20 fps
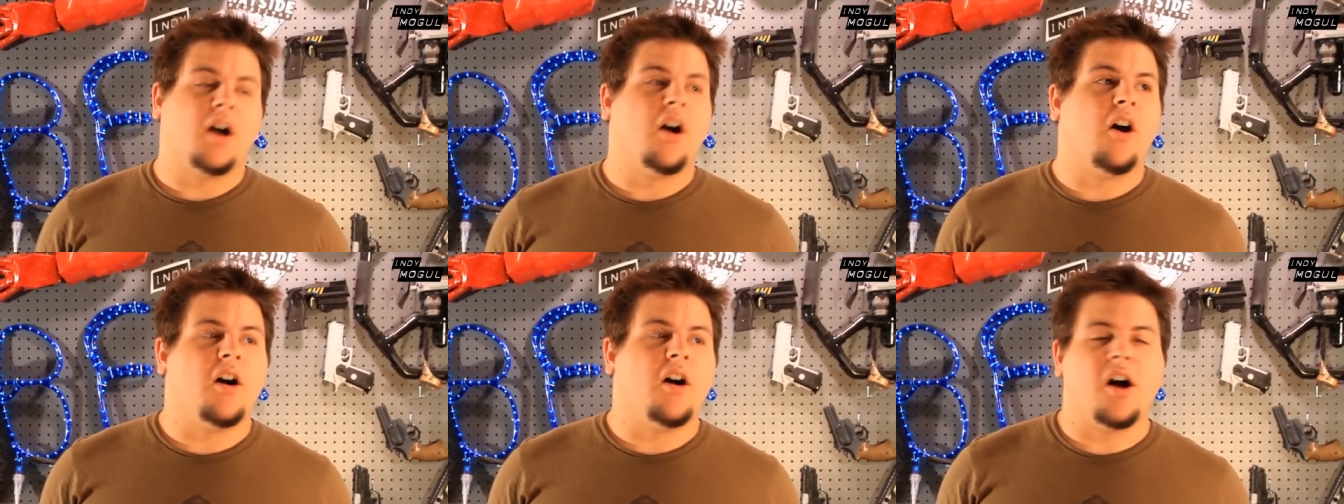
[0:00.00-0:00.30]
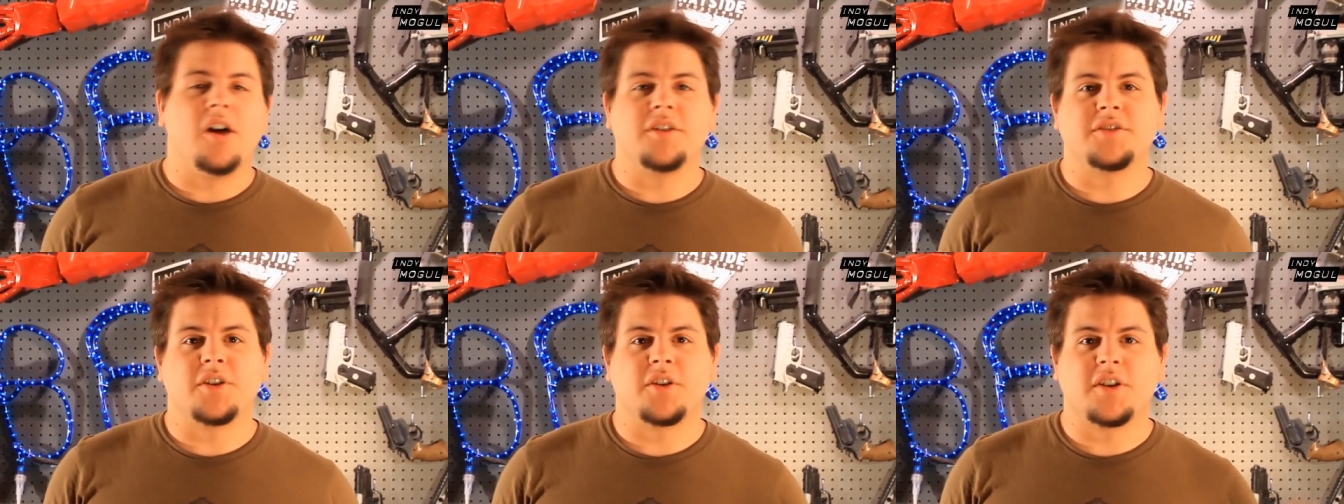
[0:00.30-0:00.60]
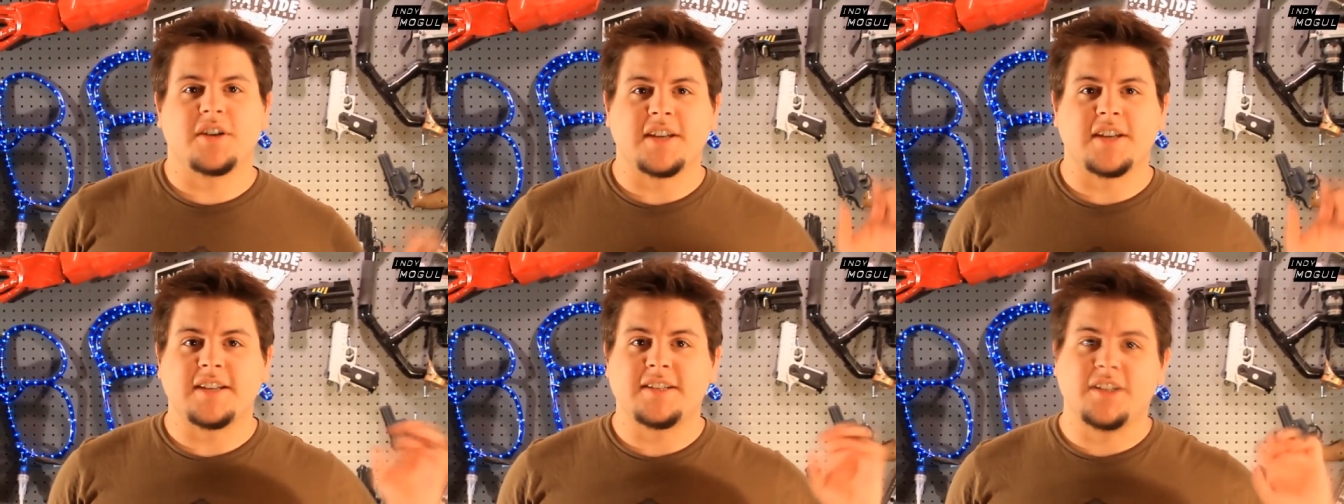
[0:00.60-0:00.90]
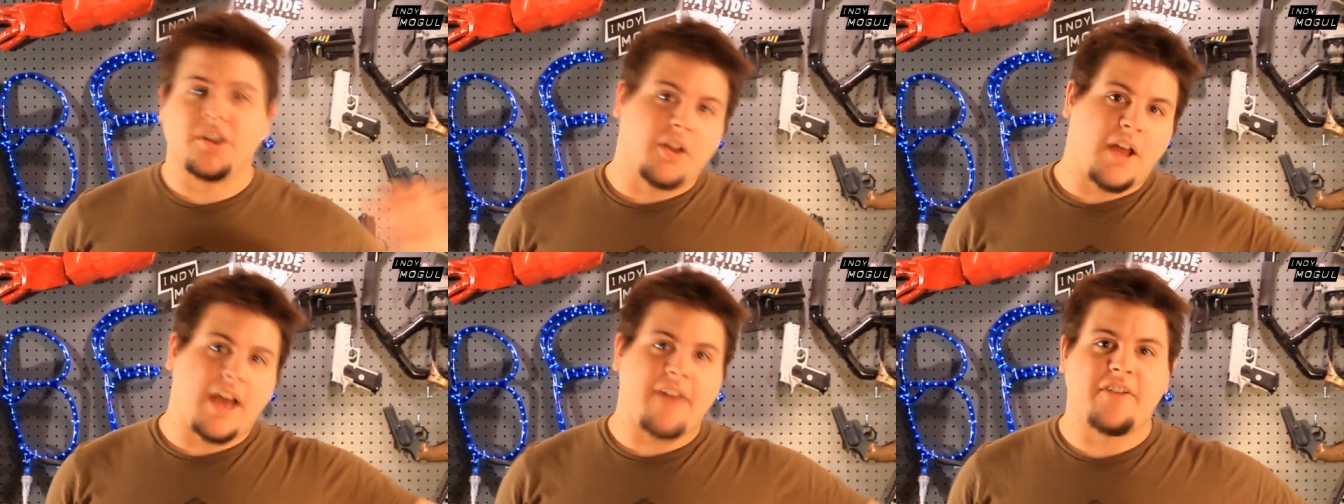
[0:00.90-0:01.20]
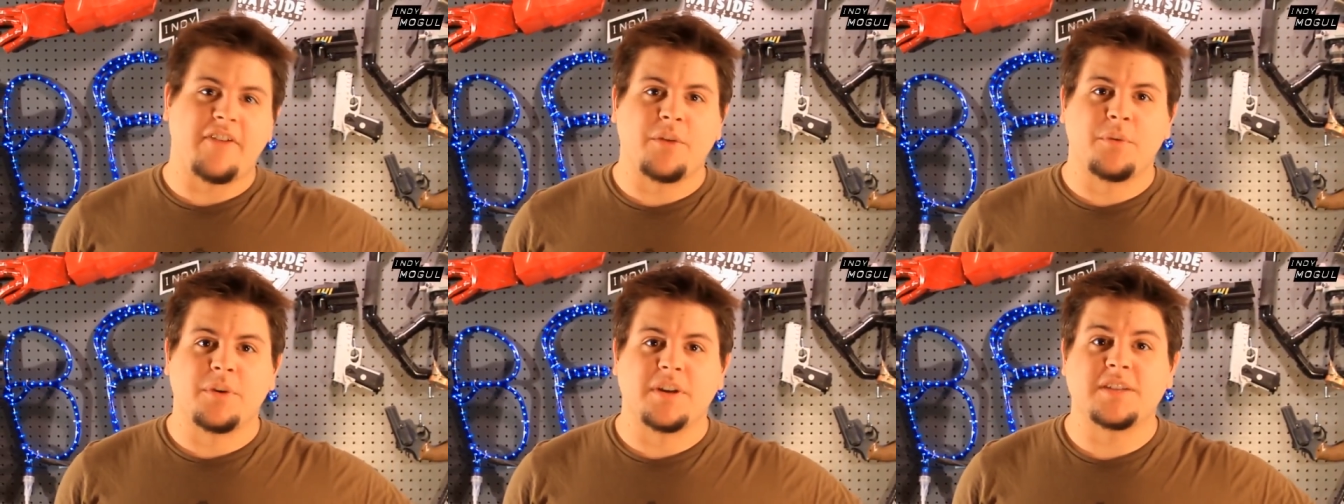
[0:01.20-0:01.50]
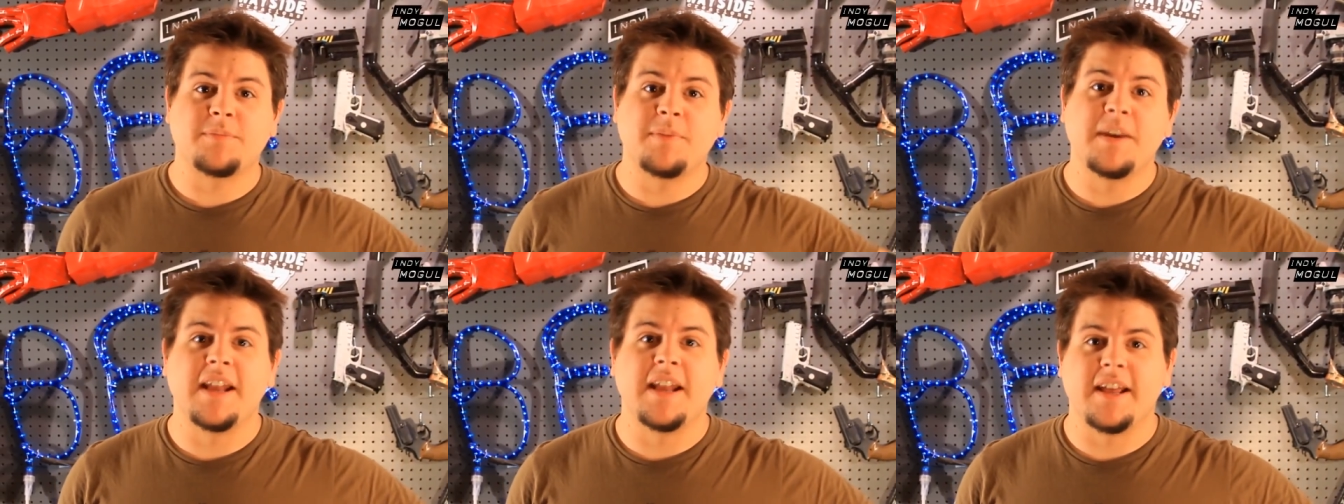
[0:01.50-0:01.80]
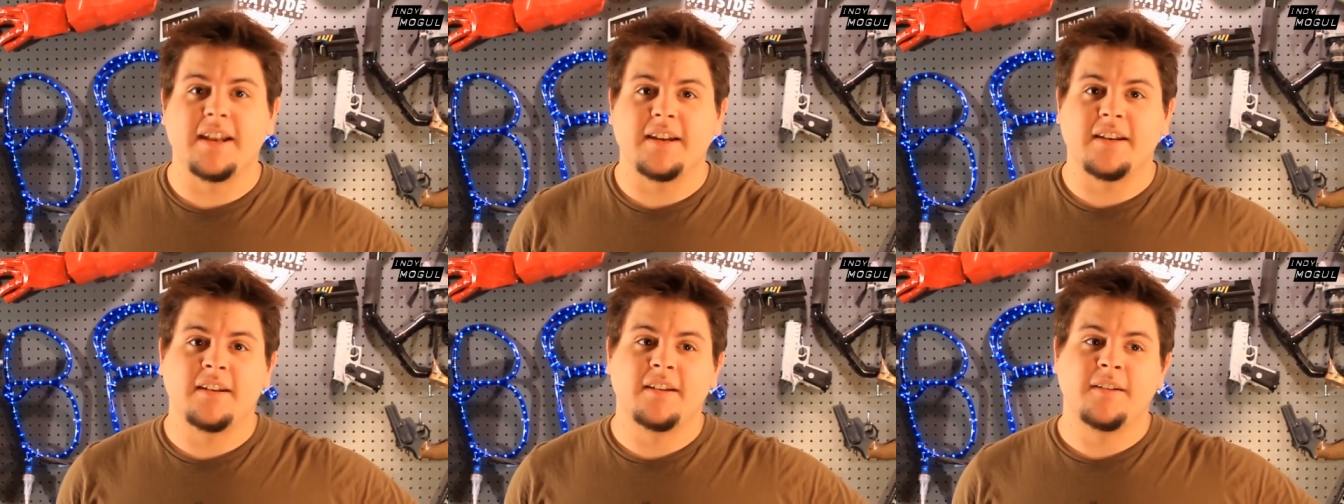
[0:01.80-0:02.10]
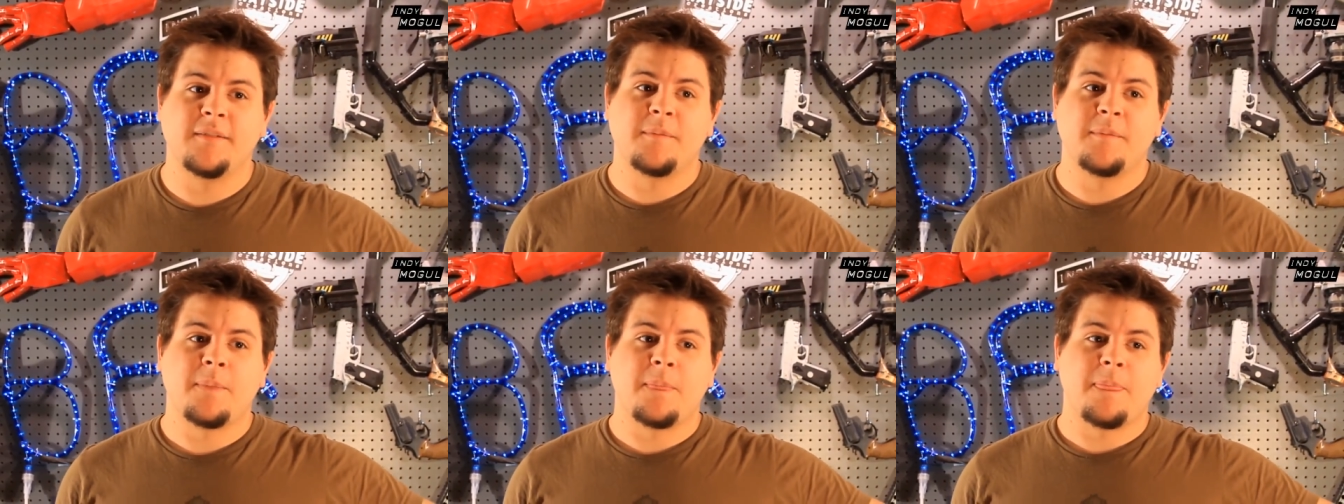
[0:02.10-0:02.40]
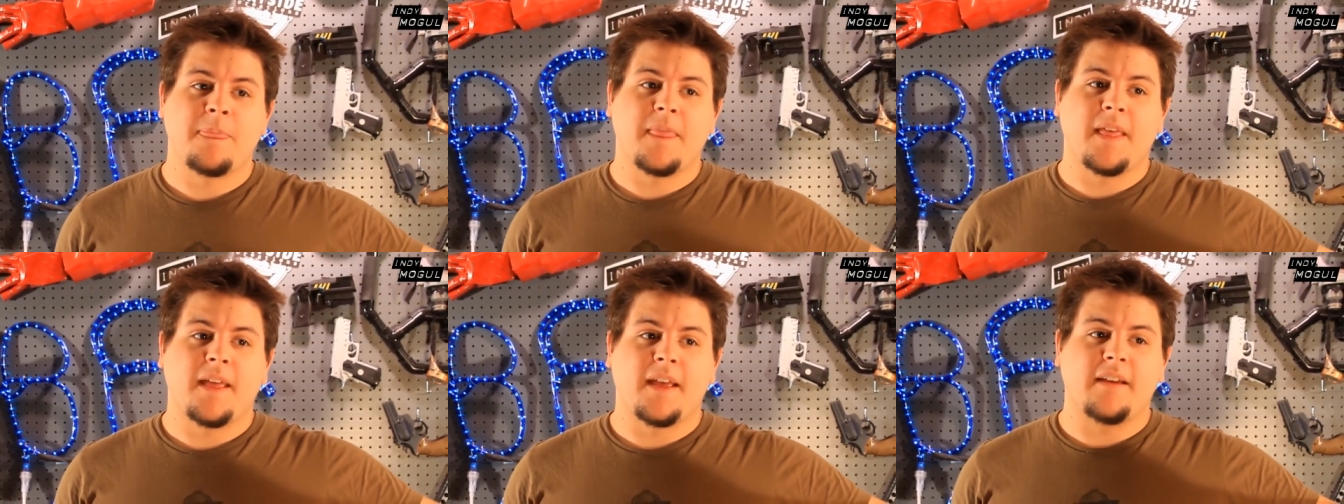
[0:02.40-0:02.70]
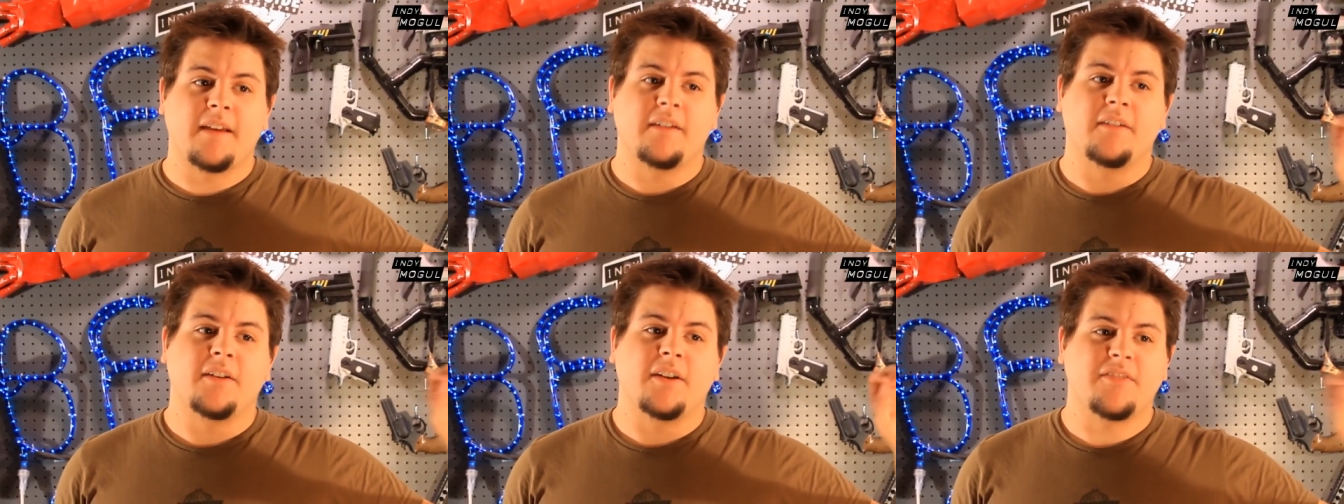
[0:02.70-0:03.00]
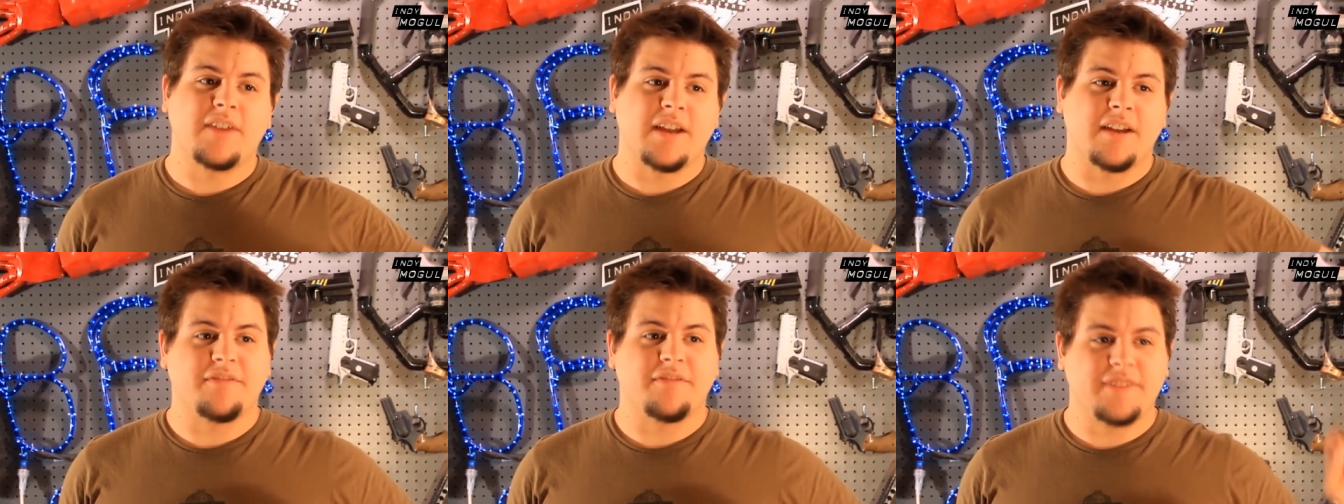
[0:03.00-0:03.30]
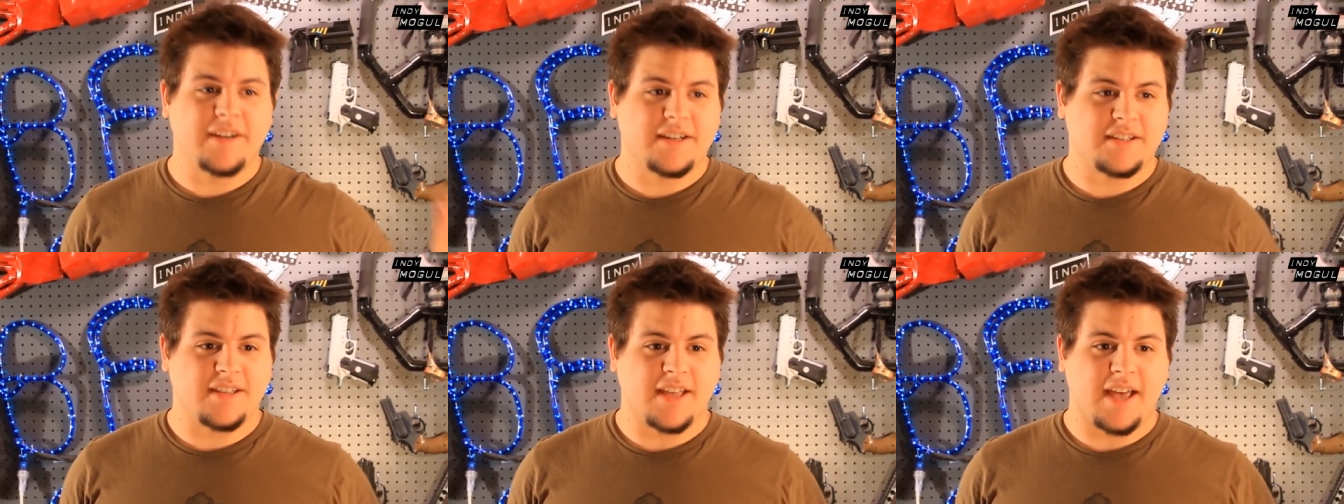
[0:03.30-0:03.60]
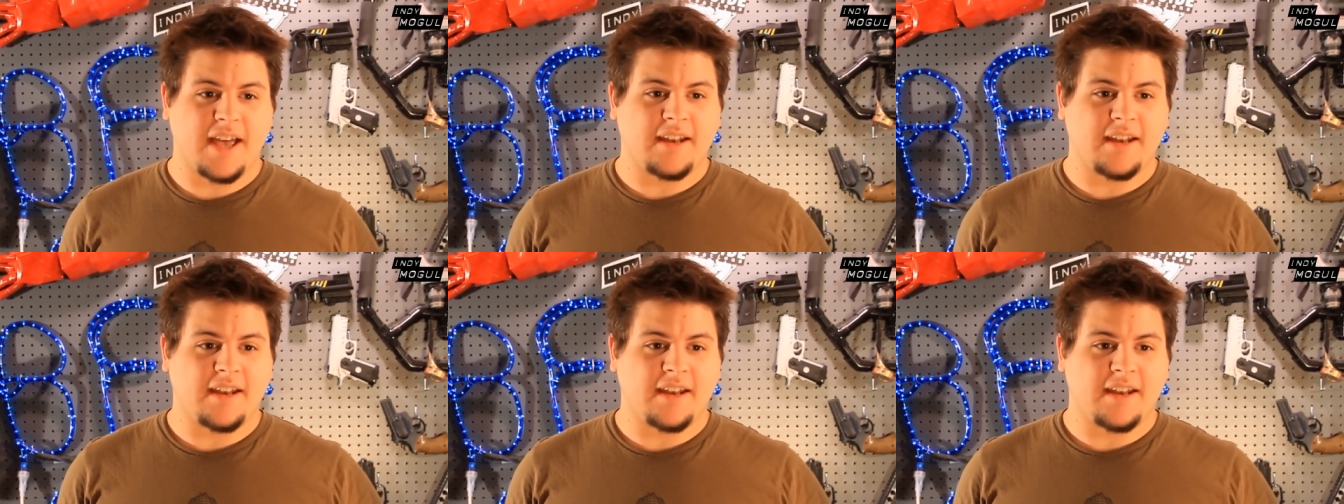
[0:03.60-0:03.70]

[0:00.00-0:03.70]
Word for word: Also, because I still don't have anyone to spin it, I've got to fix